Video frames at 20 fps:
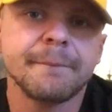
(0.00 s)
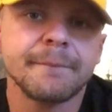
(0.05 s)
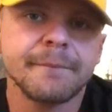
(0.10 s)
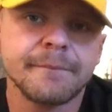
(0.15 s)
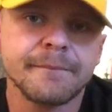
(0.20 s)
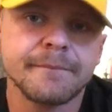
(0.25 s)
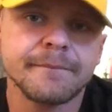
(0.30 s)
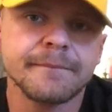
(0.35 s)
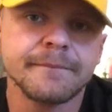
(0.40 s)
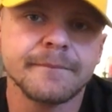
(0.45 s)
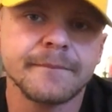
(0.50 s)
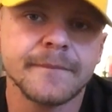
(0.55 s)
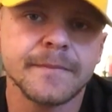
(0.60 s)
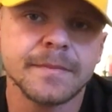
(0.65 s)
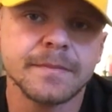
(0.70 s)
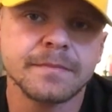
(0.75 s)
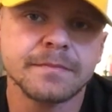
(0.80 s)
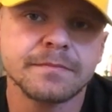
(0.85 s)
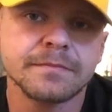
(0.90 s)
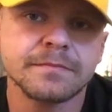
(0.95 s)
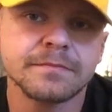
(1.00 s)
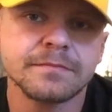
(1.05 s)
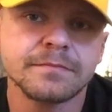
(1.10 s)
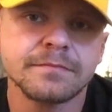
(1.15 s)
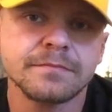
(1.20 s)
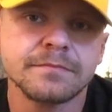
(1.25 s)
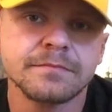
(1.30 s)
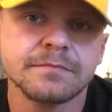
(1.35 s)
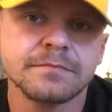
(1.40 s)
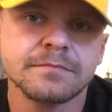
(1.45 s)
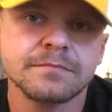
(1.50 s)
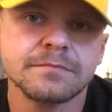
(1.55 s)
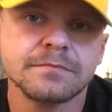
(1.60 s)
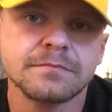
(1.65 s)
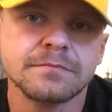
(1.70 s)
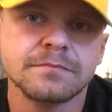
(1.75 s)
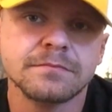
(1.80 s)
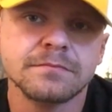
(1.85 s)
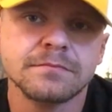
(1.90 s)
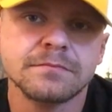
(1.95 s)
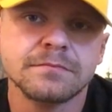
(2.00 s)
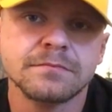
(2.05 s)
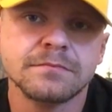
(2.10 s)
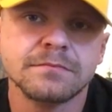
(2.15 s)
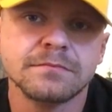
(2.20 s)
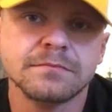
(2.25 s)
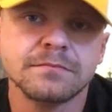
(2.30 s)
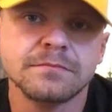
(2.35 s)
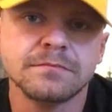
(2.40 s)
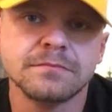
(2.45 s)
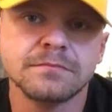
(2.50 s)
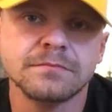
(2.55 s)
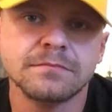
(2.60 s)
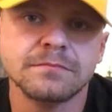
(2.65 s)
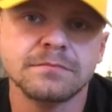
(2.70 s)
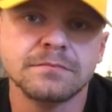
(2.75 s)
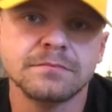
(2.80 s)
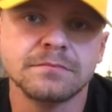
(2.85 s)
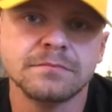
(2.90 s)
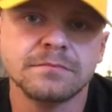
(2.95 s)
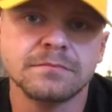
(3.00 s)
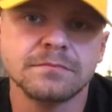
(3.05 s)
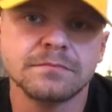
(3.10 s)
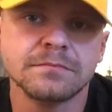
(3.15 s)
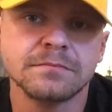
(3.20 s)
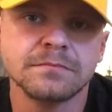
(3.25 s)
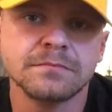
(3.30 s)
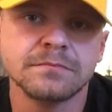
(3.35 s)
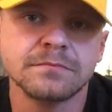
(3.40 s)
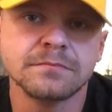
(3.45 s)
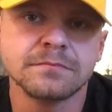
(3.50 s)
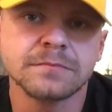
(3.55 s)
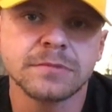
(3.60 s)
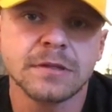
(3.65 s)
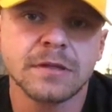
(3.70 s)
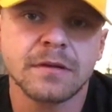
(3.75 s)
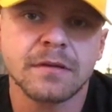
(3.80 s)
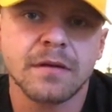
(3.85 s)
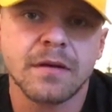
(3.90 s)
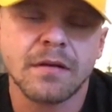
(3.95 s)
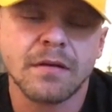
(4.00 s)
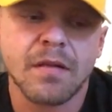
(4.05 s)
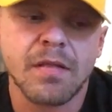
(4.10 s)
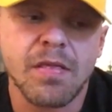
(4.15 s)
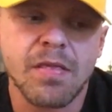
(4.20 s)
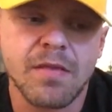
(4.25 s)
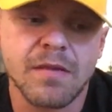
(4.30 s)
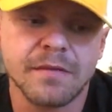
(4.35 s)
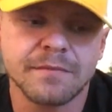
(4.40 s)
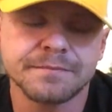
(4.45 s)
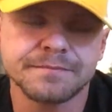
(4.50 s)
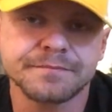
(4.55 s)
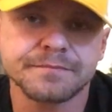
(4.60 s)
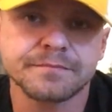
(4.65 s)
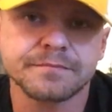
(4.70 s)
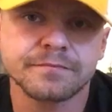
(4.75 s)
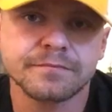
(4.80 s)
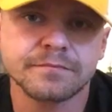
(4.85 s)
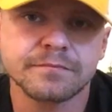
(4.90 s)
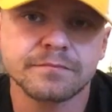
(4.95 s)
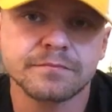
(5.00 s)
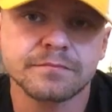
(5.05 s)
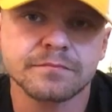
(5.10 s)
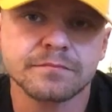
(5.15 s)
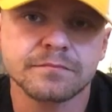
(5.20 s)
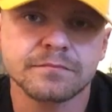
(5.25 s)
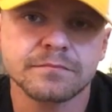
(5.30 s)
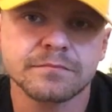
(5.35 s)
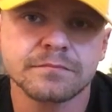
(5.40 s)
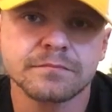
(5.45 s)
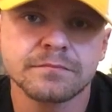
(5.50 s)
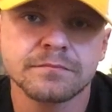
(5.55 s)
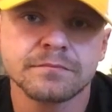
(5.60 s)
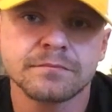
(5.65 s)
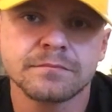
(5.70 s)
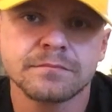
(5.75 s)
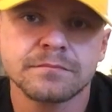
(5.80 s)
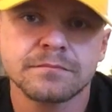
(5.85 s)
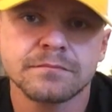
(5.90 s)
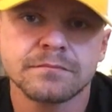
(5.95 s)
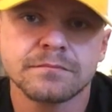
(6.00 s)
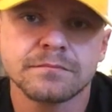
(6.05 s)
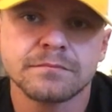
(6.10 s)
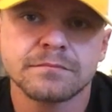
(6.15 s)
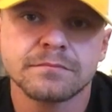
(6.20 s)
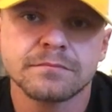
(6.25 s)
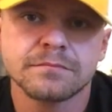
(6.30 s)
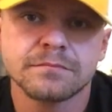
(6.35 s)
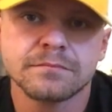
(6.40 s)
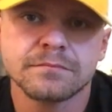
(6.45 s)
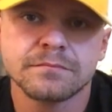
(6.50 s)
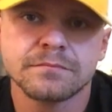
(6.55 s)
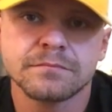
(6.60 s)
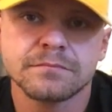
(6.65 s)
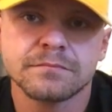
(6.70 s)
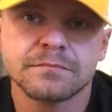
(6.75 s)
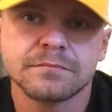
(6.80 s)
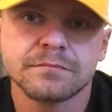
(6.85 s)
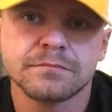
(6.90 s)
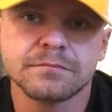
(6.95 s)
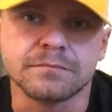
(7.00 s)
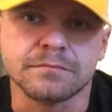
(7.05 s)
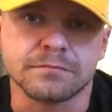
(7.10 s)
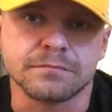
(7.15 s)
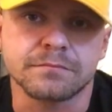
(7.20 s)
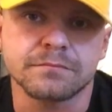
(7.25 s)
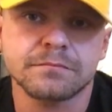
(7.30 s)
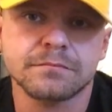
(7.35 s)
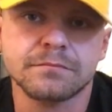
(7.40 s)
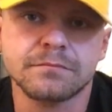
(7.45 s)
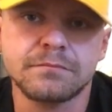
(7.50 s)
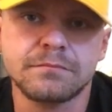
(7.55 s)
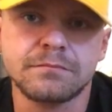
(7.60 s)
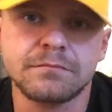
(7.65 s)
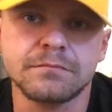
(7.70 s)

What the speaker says: The person shown says nothing.